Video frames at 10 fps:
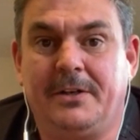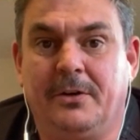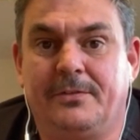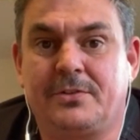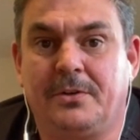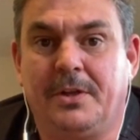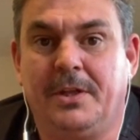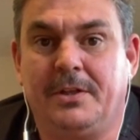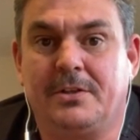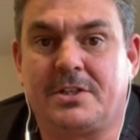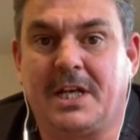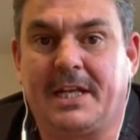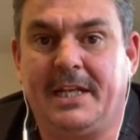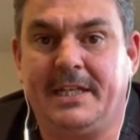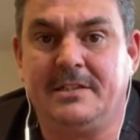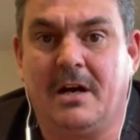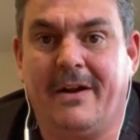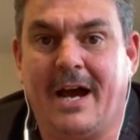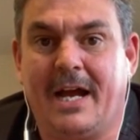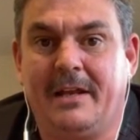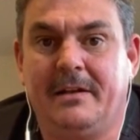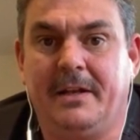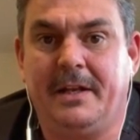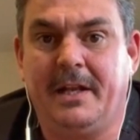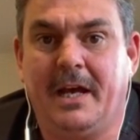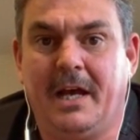Duffs other than just checking he's all right and